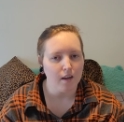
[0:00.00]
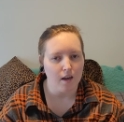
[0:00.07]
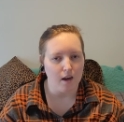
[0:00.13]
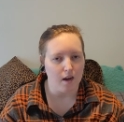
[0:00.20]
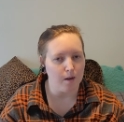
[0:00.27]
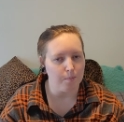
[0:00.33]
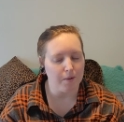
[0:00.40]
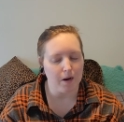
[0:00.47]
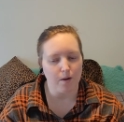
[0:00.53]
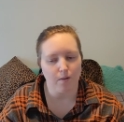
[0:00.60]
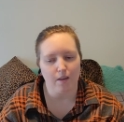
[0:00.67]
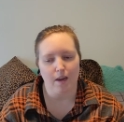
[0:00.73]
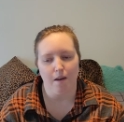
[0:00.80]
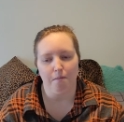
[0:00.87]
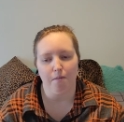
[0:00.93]
But I
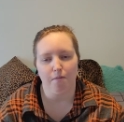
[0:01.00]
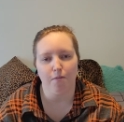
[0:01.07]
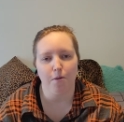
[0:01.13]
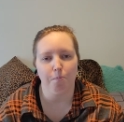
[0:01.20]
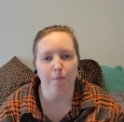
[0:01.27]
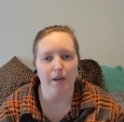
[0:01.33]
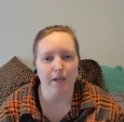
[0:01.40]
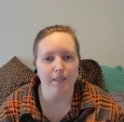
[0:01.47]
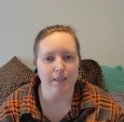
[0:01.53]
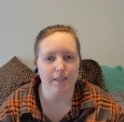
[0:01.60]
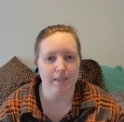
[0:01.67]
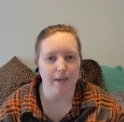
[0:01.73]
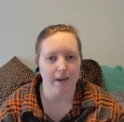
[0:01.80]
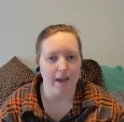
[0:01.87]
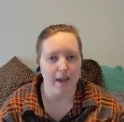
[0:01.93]
only have a few minutes
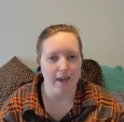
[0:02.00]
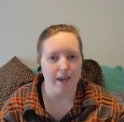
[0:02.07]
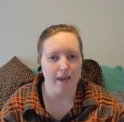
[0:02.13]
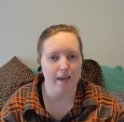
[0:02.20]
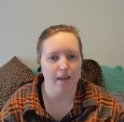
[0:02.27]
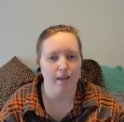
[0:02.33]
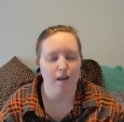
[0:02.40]
today.